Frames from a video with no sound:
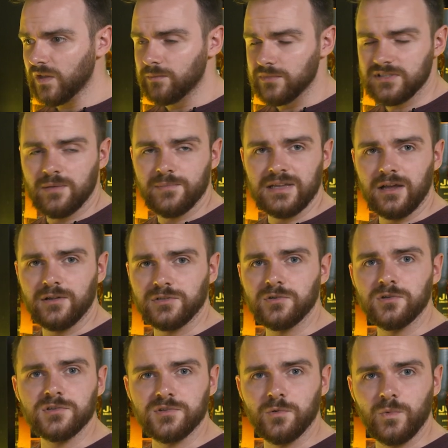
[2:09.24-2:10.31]
It's like being
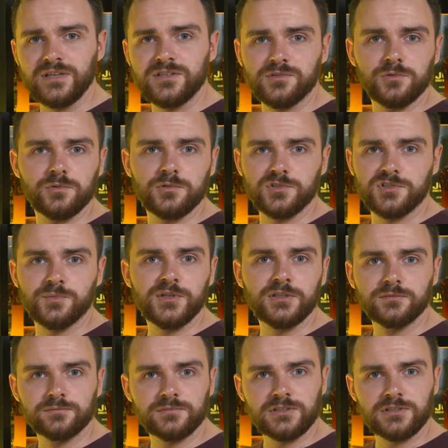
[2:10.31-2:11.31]
outdoors at winter or summer.